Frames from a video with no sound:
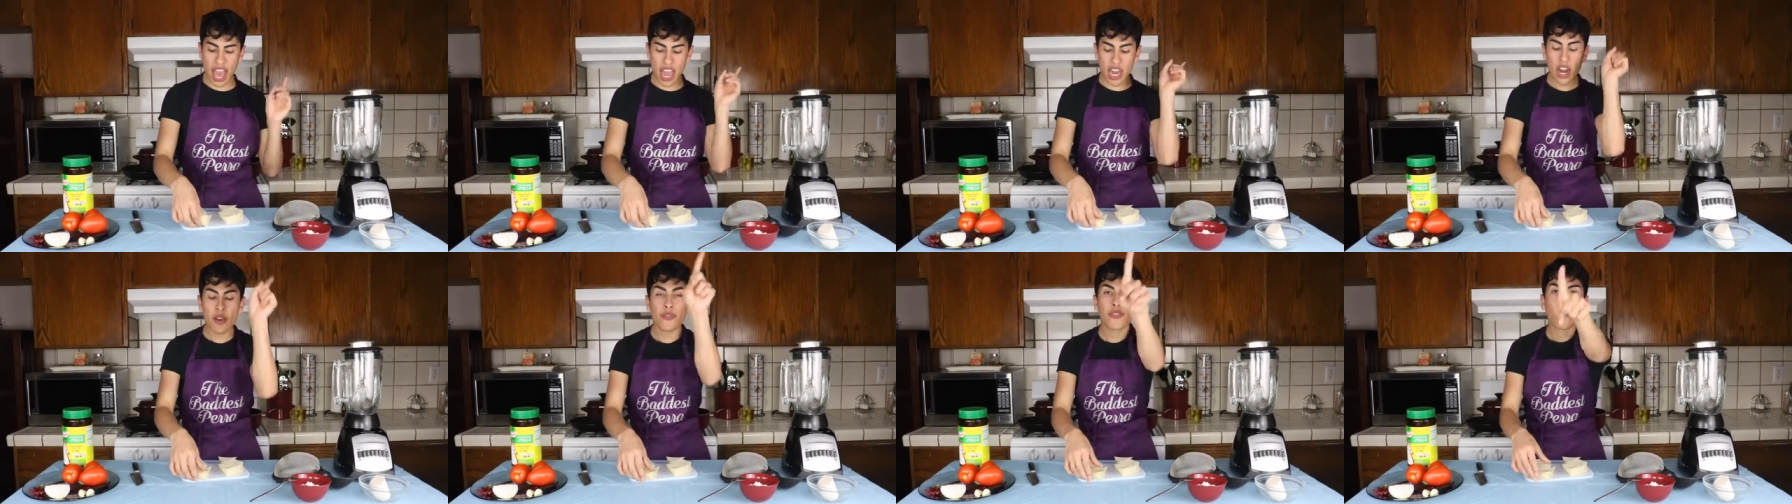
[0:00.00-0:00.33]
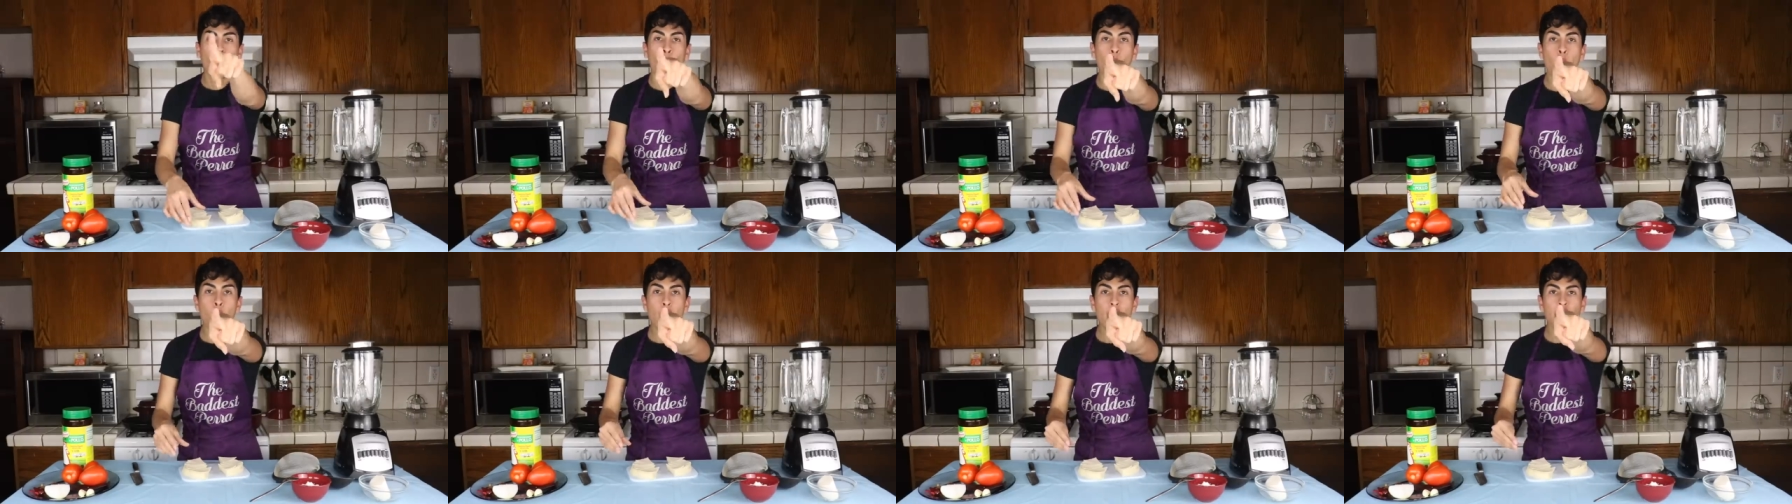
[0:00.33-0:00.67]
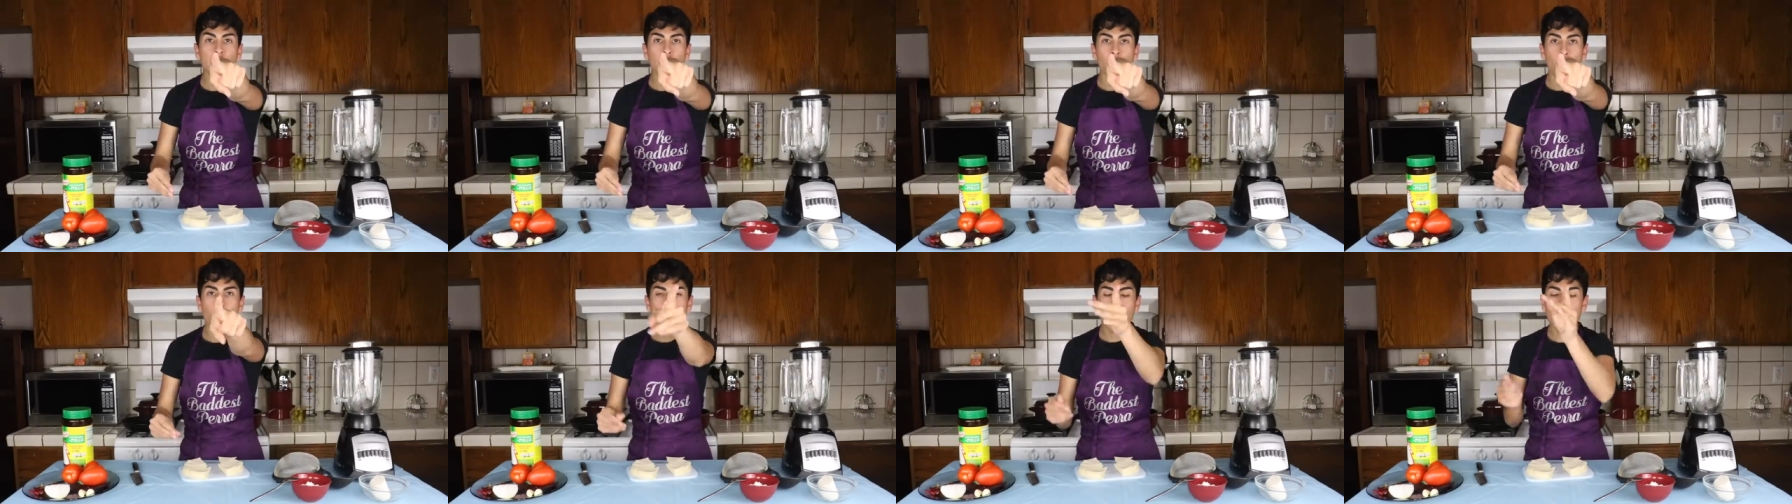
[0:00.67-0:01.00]
And of
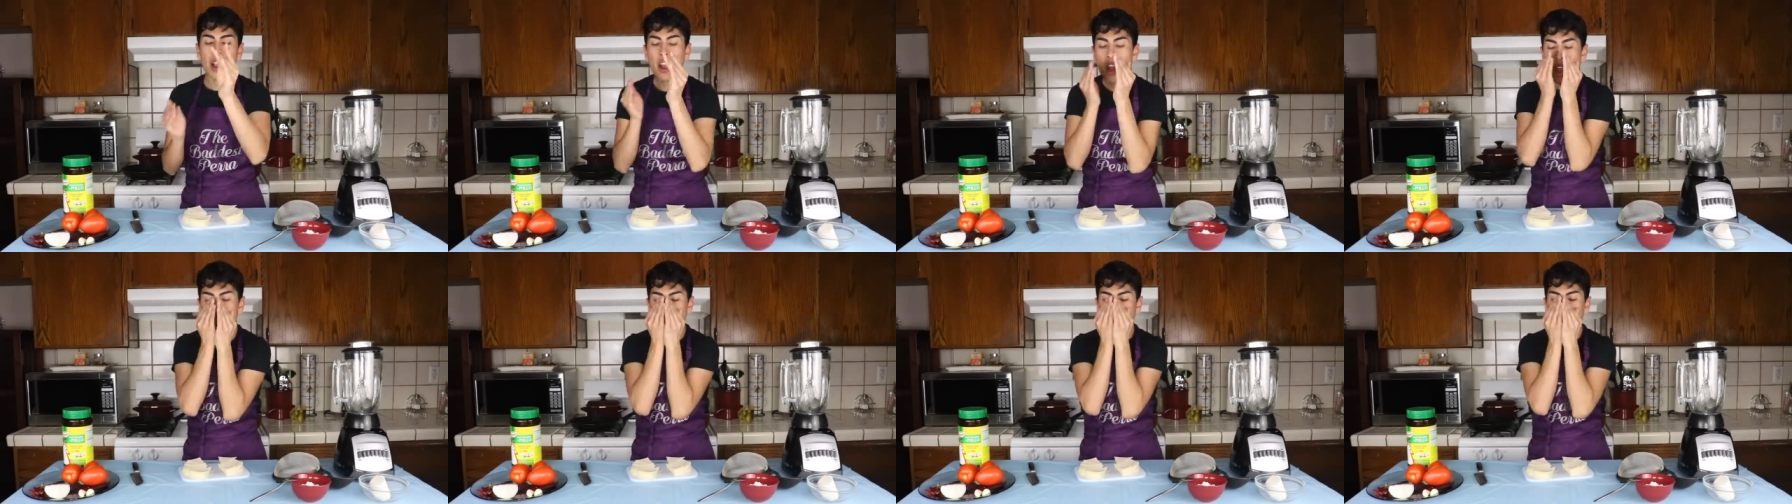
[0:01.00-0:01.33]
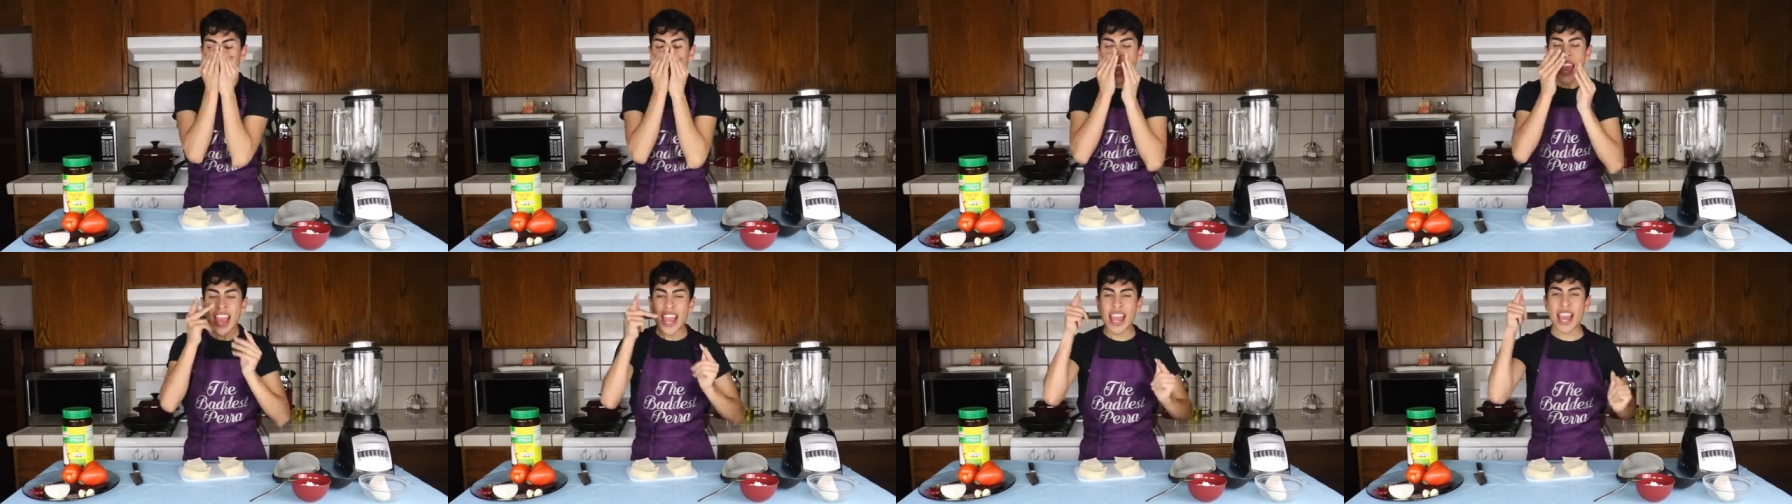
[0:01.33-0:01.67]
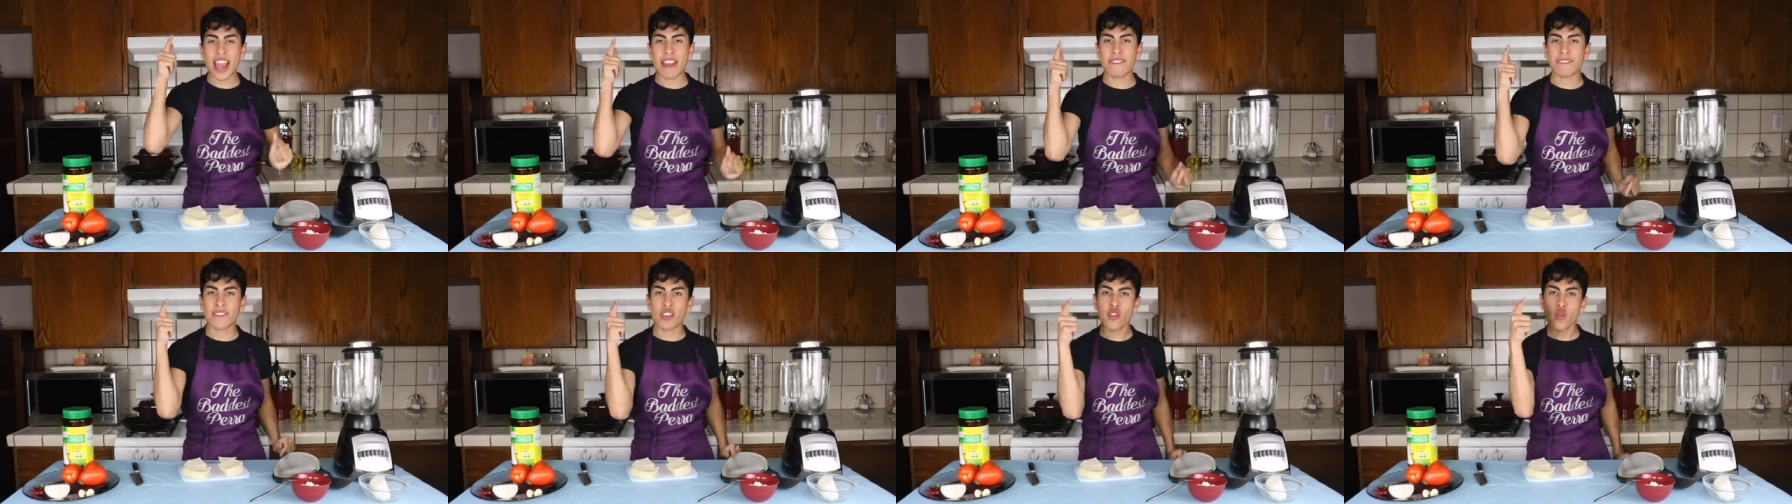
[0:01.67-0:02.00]
course, oh my god,
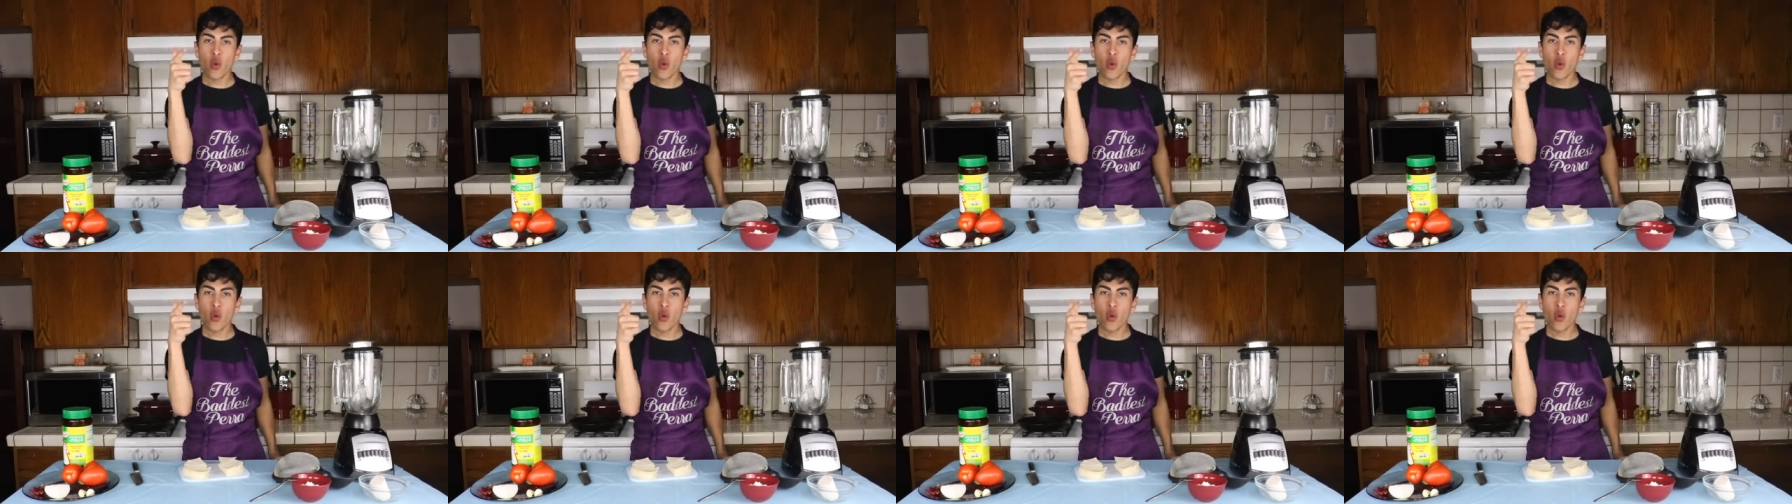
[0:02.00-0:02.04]
if